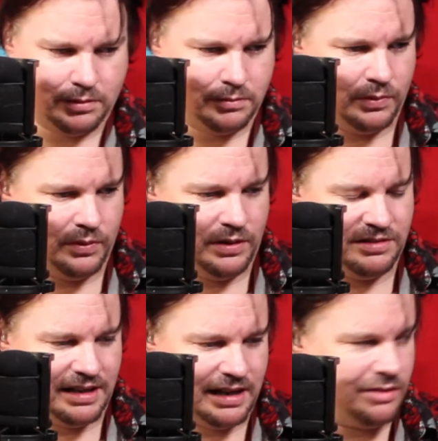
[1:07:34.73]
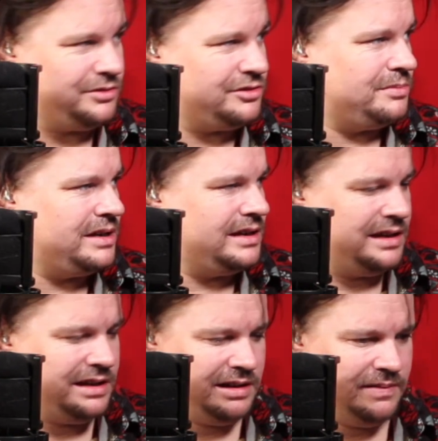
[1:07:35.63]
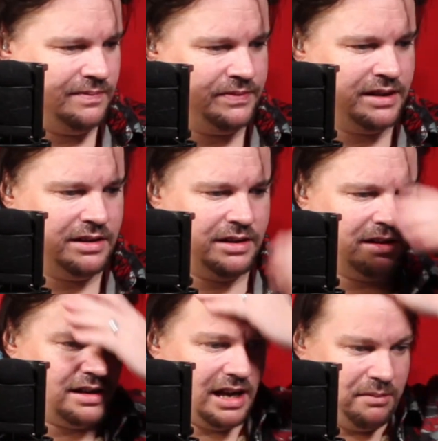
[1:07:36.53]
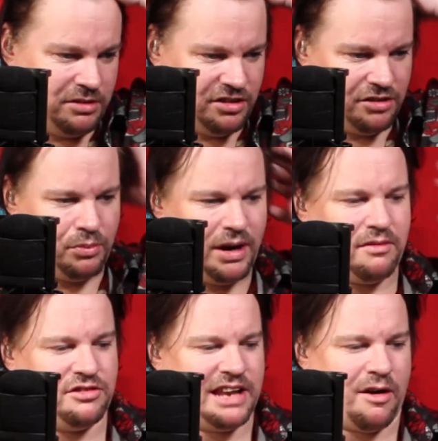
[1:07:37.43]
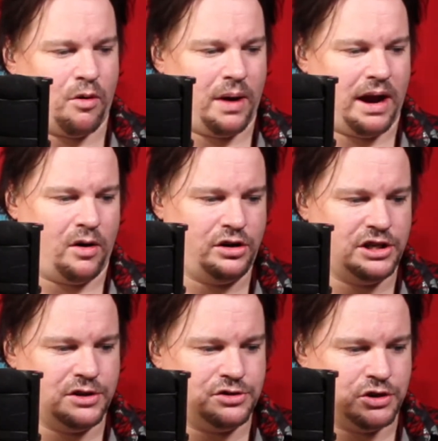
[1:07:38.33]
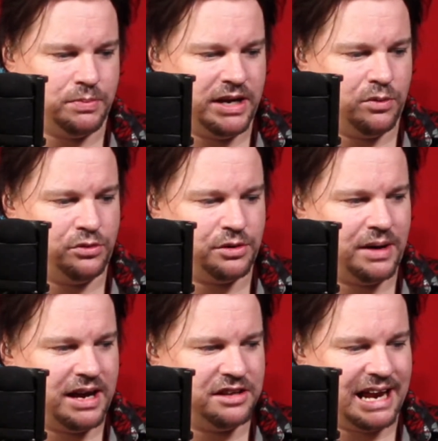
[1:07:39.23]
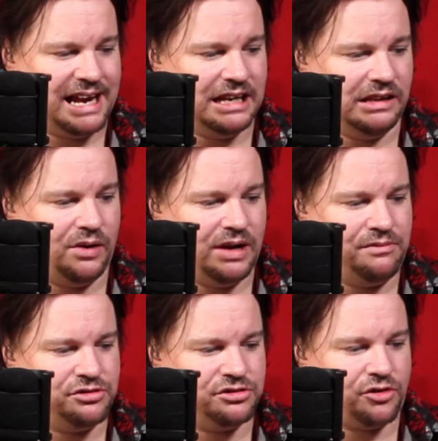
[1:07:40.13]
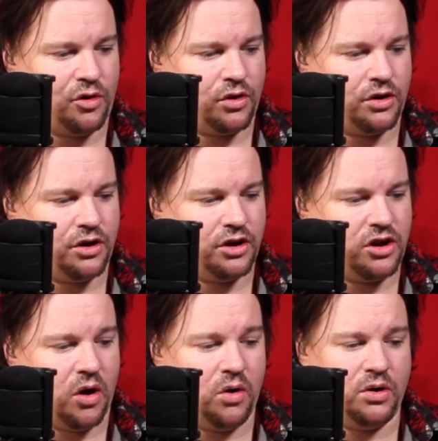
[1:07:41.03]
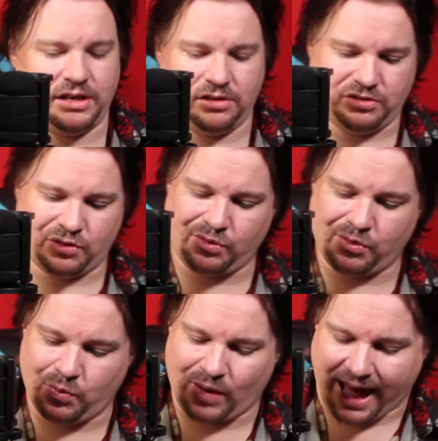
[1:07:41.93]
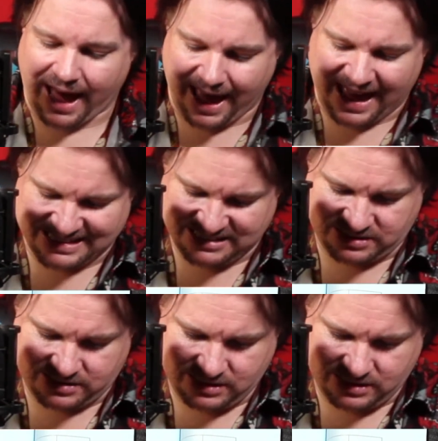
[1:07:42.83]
Point it out to me. Amy says, "Where is Narrowway?" On YouTube, he also has a livestock guardian dog called Az.